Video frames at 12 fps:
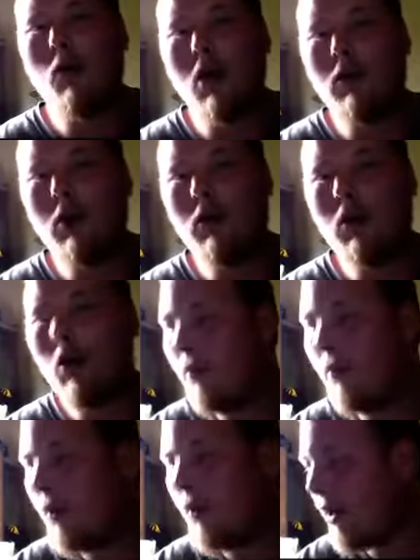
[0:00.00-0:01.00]
clouds,
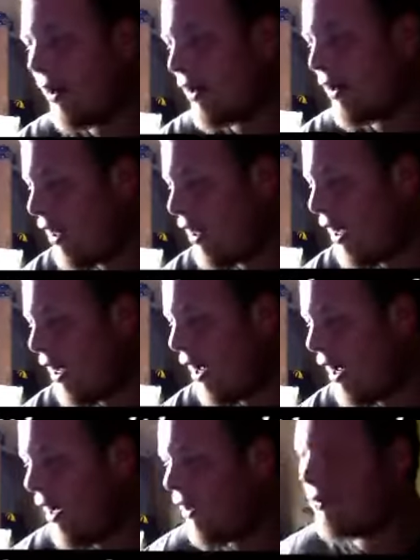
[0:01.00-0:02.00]
this
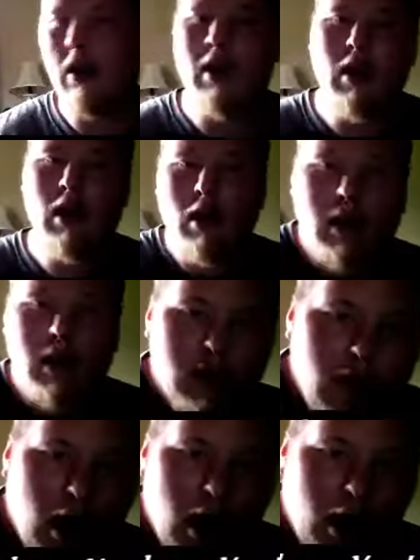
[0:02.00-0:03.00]
is not going to do it
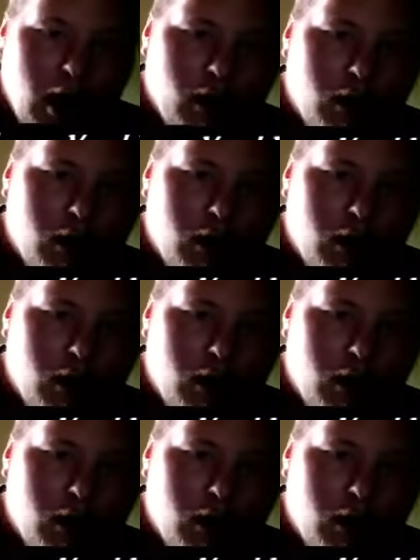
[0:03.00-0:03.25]
for you.